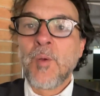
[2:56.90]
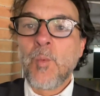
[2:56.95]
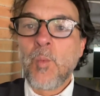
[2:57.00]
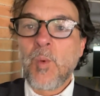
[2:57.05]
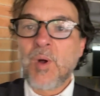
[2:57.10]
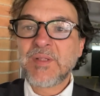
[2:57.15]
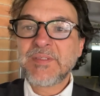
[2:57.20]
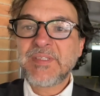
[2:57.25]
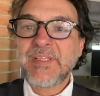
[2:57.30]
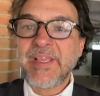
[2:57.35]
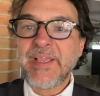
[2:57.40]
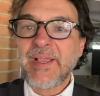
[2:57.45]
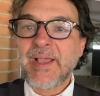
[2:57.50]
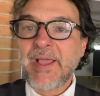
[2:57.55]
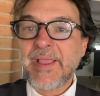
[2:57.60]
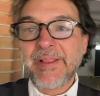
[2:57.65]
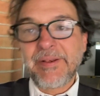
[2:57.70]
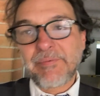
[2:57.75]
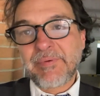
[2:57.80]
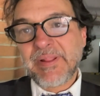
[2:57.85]
One thing
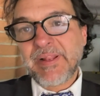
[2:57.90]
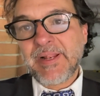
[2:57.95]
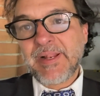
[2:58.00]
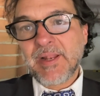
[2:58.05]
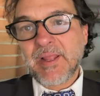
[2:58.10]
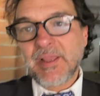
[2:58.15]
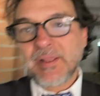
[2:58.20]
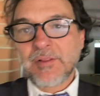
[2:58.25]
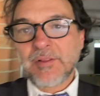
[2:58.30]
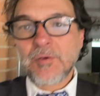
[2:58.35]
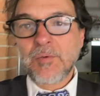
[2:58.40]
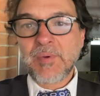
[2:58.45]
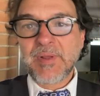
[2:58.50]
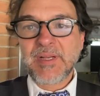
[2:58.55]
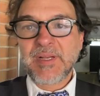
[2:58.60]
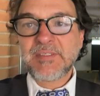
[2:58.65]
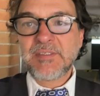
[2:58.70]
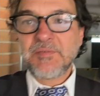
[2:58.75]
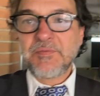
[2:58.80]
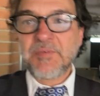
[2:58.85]
I really like though, when I
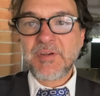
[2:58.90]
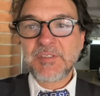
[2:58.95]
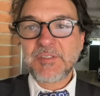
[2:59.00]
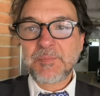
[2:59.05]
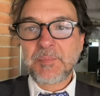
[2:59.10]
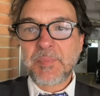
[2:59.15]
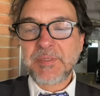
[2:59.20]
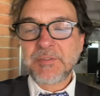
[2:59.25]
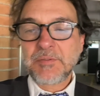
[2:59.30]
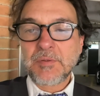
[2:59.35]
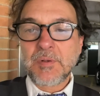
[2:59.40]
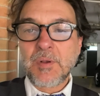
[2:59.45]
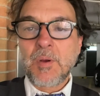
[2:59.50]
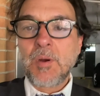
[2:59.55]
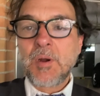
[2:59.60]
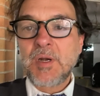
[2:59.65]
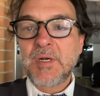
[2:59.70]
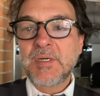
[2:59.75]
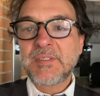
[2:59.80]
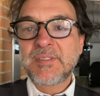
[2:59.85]
see very special
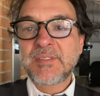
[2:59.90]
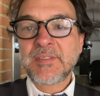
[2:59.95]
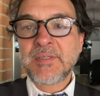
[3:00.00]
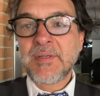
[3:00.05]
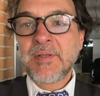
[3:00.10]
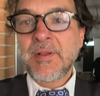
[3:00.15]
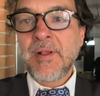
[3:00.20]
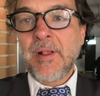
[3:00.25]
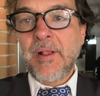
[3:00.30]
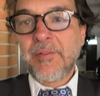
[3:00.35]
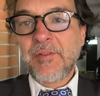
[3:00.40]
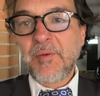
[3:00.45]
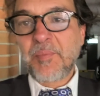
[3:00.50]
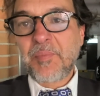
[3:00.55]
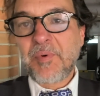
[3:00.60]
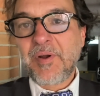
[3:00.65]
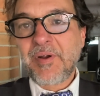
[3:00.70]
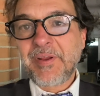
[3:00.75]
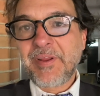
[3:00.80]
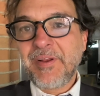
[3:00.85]
cars in the
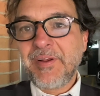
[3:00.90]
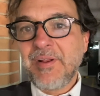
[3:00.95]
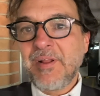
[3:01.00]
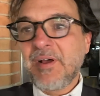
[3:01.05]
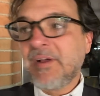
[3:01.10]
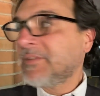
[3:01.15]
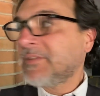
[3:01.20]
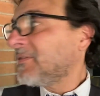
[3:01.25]
parking lot